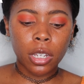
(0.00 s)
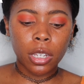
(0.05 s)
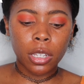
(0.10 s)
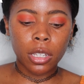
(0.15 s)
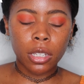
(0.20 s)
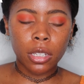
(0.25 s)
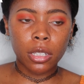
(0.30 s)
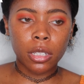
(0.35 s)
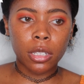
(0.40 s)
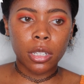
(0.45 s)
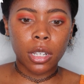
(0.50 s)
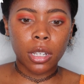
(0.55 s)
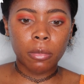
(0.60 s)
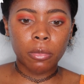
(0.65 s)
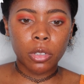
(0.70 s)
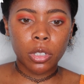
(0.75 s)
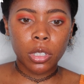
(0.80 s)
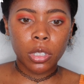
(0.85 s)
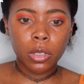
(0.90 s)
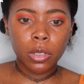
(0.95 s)
and I'm
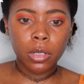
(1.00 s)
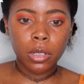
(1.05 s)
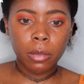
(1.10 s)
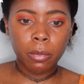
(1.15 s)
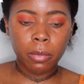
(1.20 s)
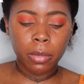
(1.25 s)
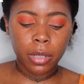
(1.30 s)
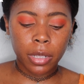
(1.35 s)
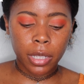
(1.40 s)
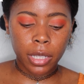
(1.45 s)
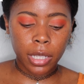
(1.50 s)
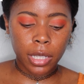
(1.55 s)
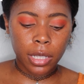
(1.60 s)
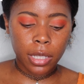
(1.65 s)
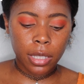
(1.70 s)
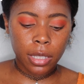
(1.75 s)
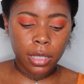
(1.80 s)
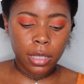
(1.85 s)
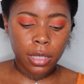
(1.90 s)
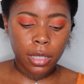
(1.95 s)
just going to
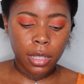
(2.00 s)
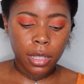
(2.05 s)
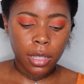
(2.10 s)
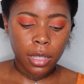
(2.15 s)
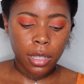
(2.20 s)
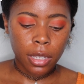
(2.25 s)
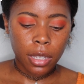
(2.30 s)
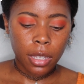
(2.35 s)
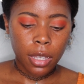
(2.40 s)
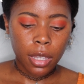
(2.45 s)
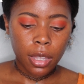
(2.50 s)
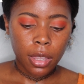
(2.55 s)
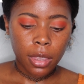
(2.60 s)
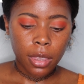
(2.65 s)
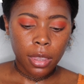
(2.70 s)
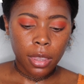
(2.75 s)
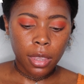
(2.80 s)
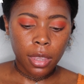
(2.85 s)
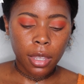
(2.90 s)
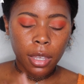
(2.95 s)
place
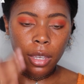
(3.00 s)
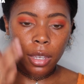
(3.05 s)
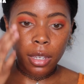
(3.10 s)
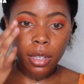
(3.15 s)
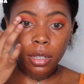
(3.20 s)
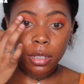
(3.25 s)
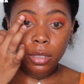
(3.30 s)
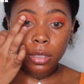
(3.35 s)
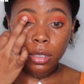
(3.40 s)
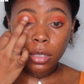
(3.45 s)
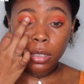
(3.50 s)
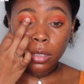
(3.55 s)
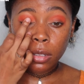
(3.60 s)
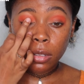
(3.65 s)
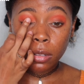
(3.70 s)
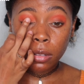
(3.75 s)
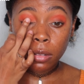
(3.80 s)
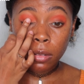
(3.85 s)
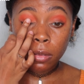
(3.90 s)
that